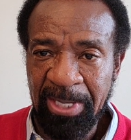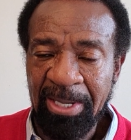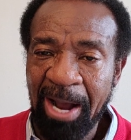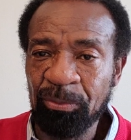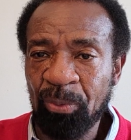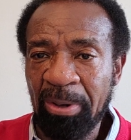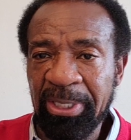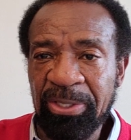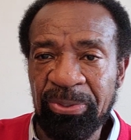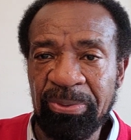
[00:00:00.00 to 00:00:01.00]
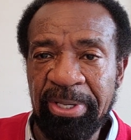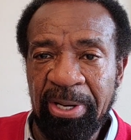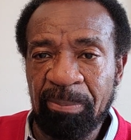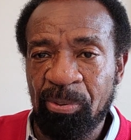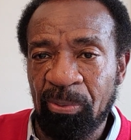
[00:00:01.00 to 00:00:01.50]
I was walking through the
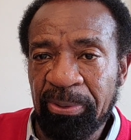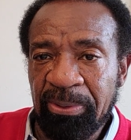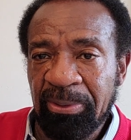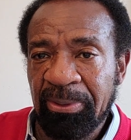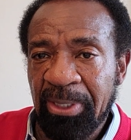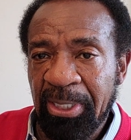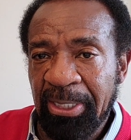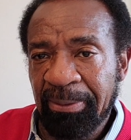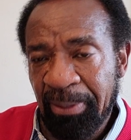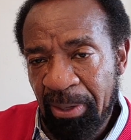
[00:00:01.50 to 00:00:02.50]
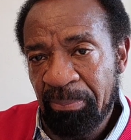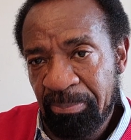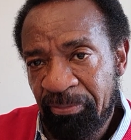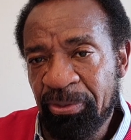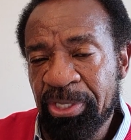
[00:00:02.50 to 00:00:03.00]
airport a
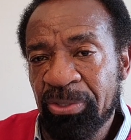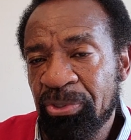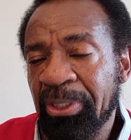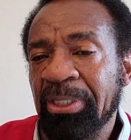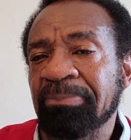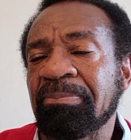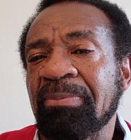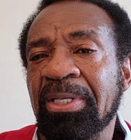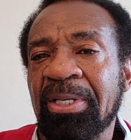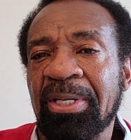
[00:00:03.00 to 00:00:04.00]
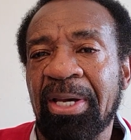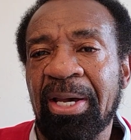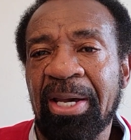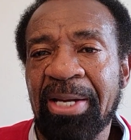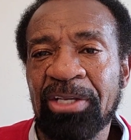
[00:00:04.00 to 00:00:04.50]
few years ago,
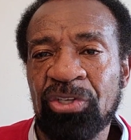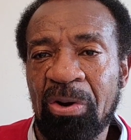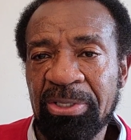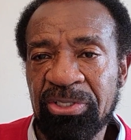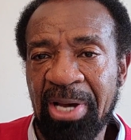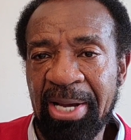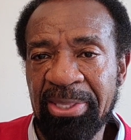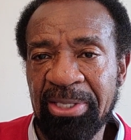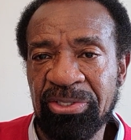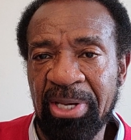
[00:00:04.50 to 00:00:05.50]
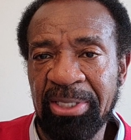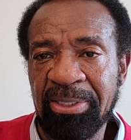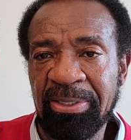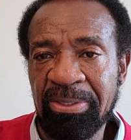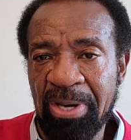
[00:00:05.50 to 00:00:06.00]
and I saw a sign that said
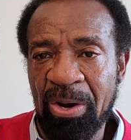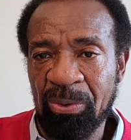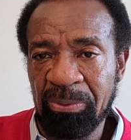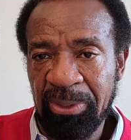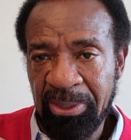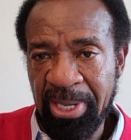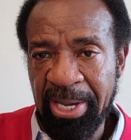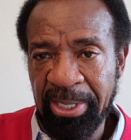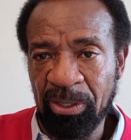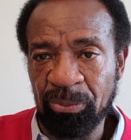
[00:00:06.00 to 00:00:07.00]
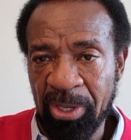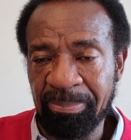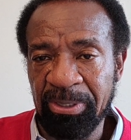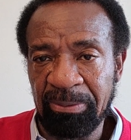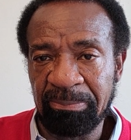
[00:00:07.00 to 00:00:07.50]
no, KNOW.